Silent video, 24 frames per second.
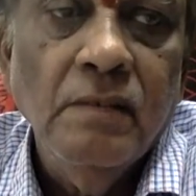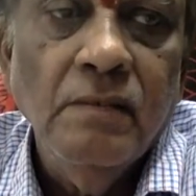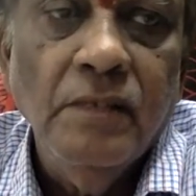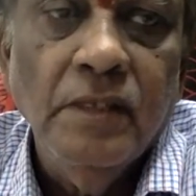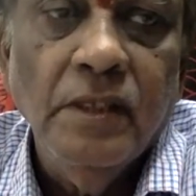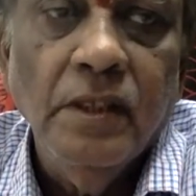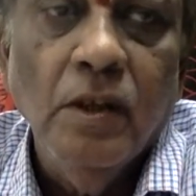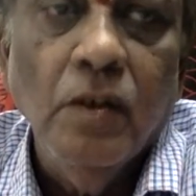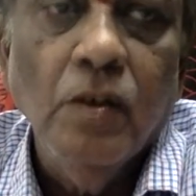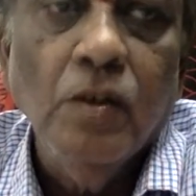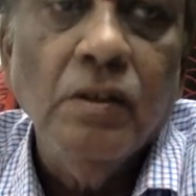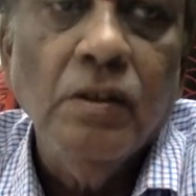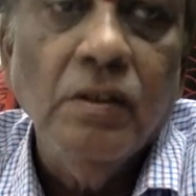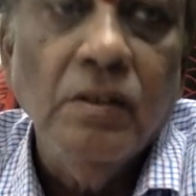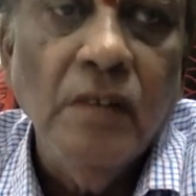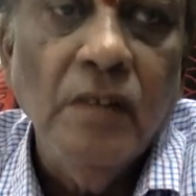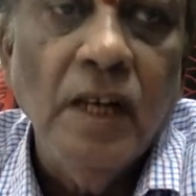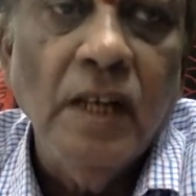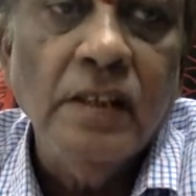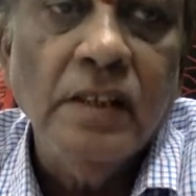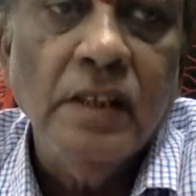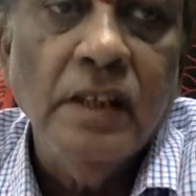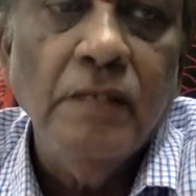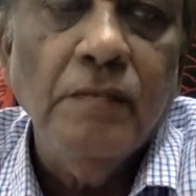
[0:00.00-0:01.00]
Without
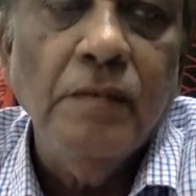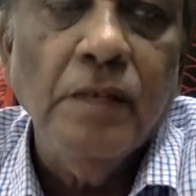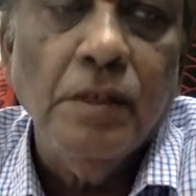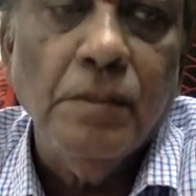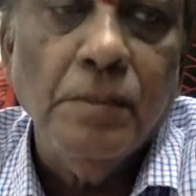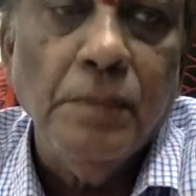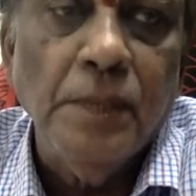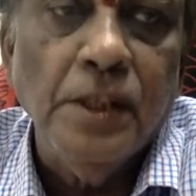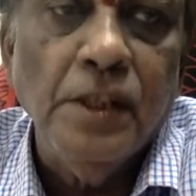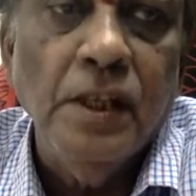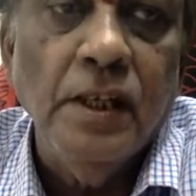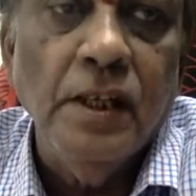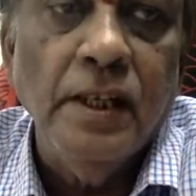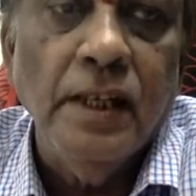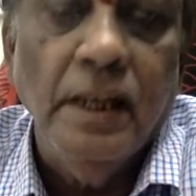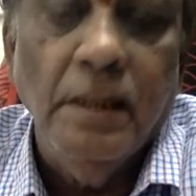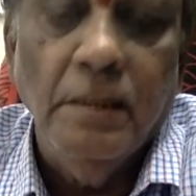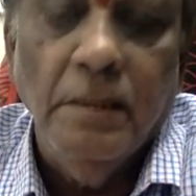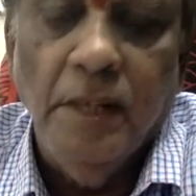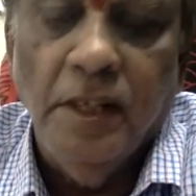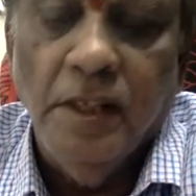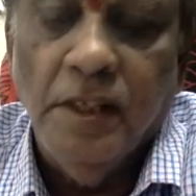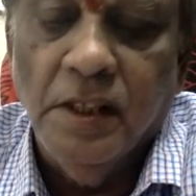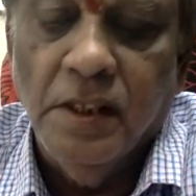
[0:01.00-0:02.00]
asking for special
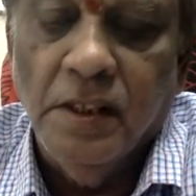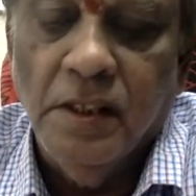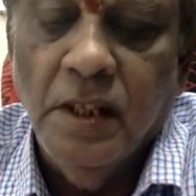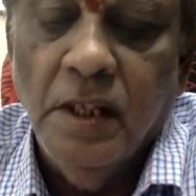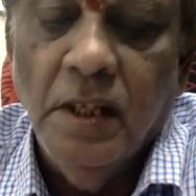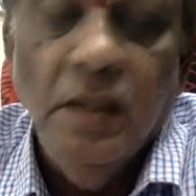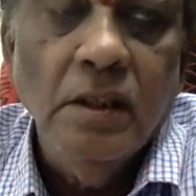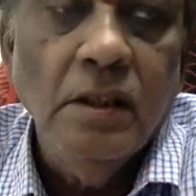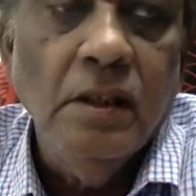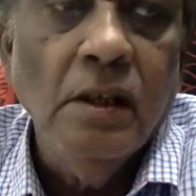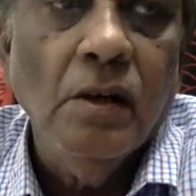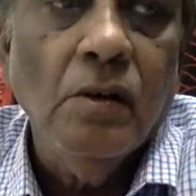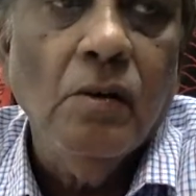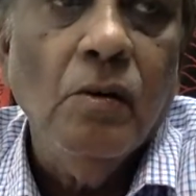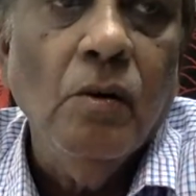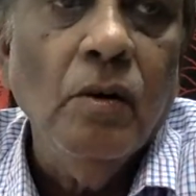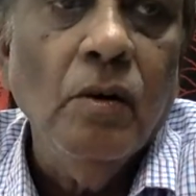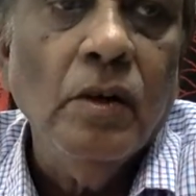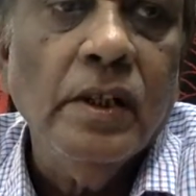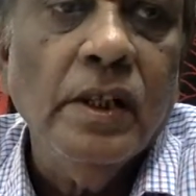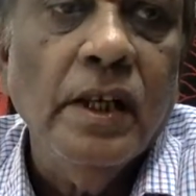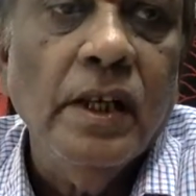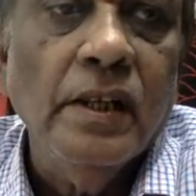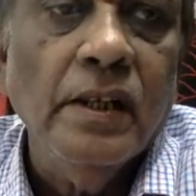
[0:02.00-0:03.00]
damages, the
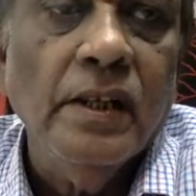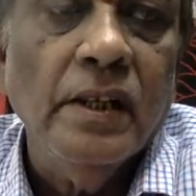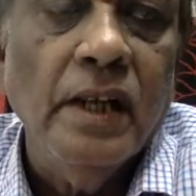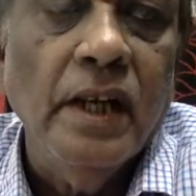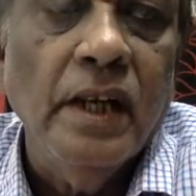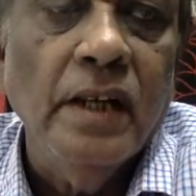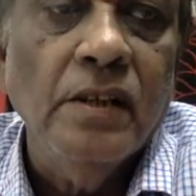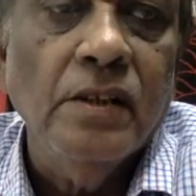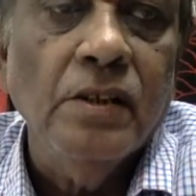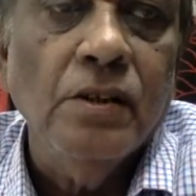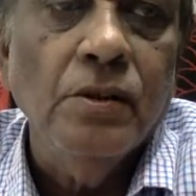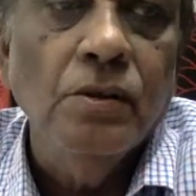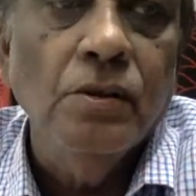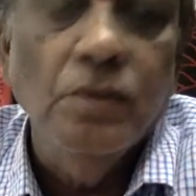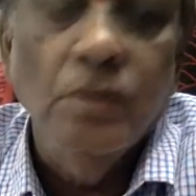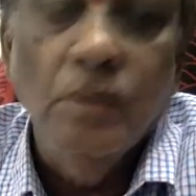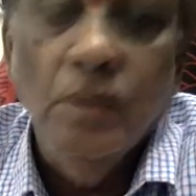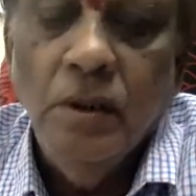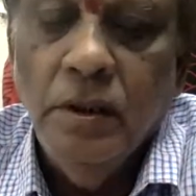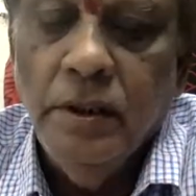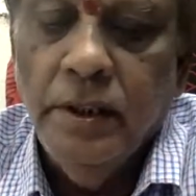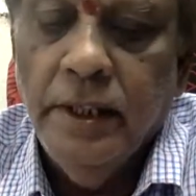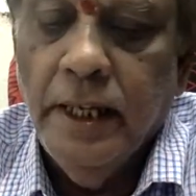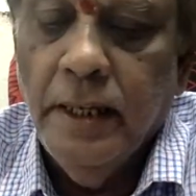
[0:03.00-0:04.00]
court can grant you
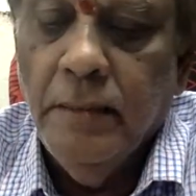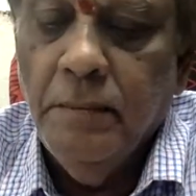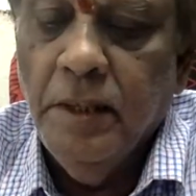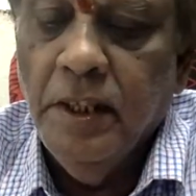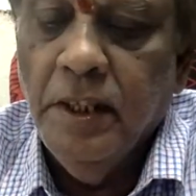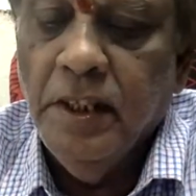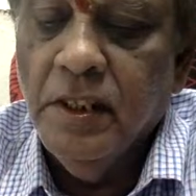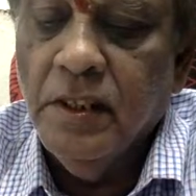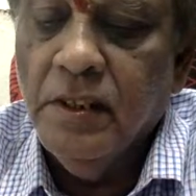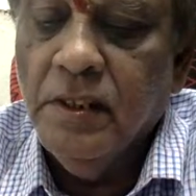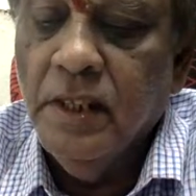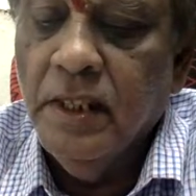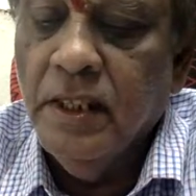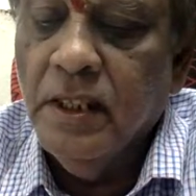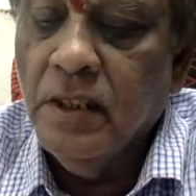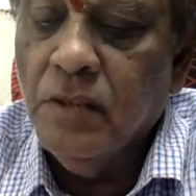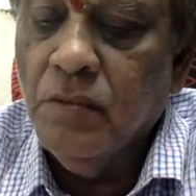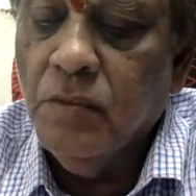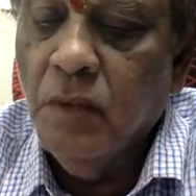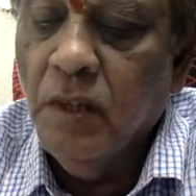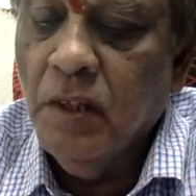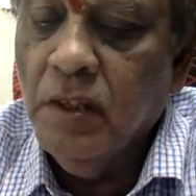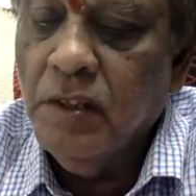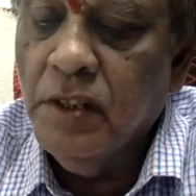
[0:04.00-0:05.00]
damages. That is
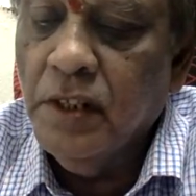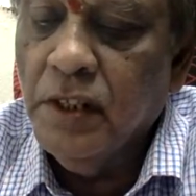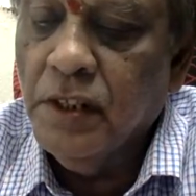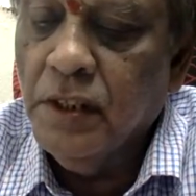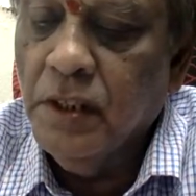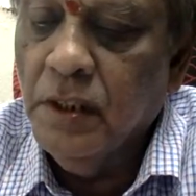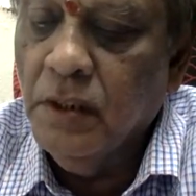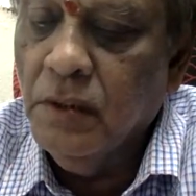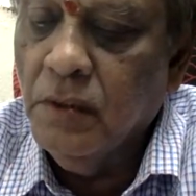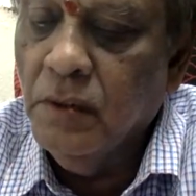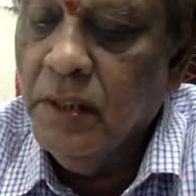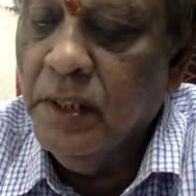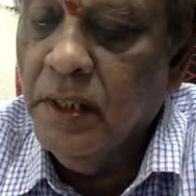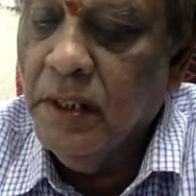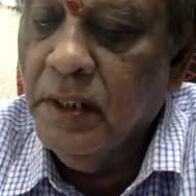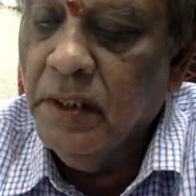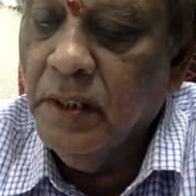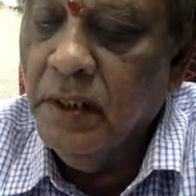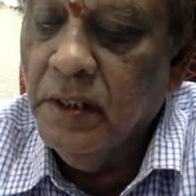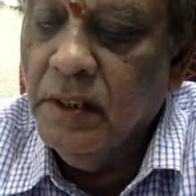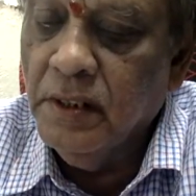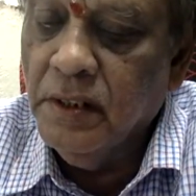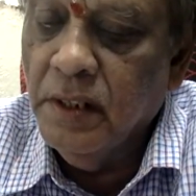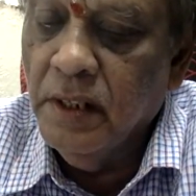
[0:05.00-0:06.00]
what Section
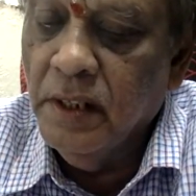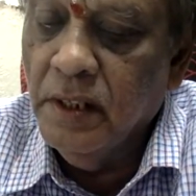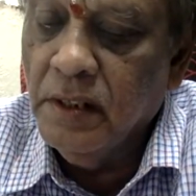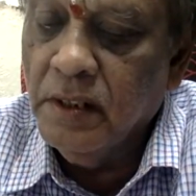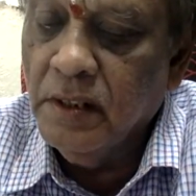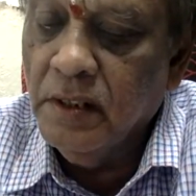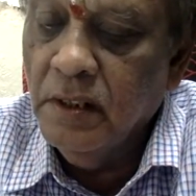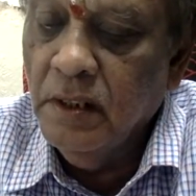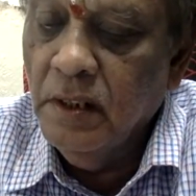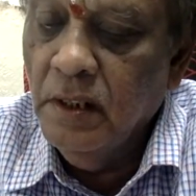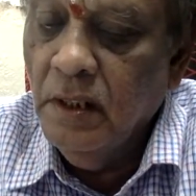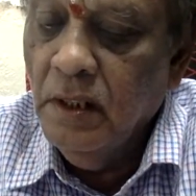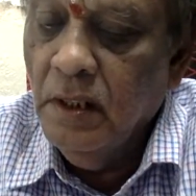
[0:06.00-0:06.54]
23 says.